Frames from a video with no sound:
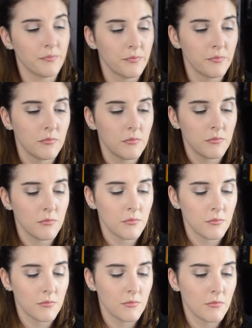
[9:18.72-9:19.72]

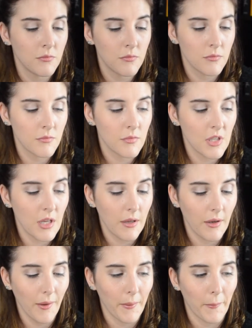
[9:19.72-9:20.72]

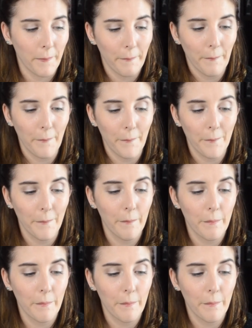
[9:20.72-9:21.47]
Nothing is said.